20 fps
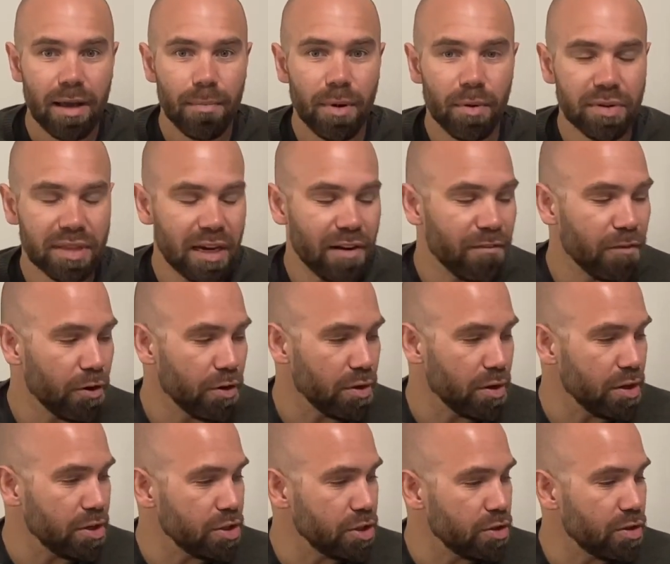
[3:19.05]
But without
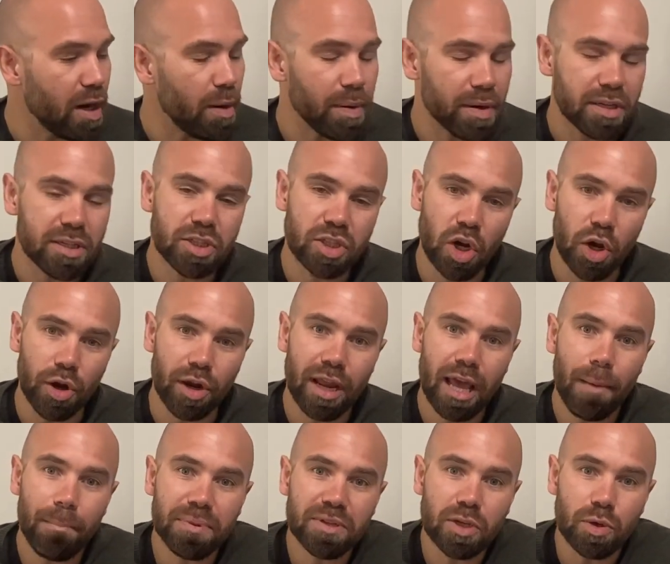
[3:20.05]
further ado, I want to start
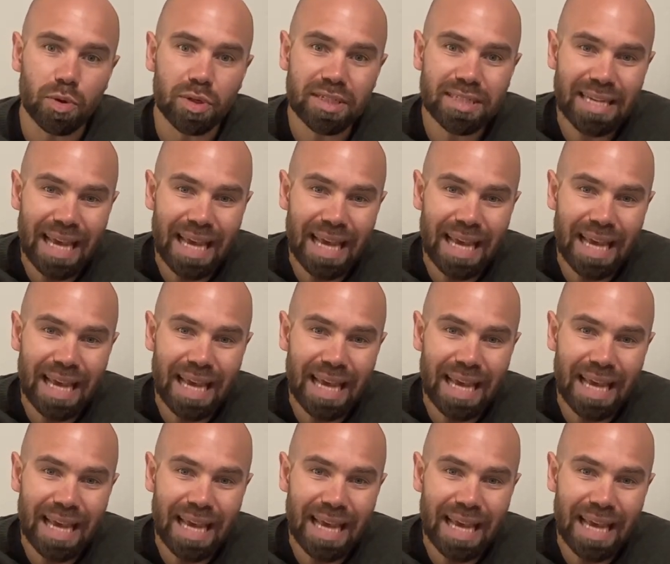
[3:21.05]
episode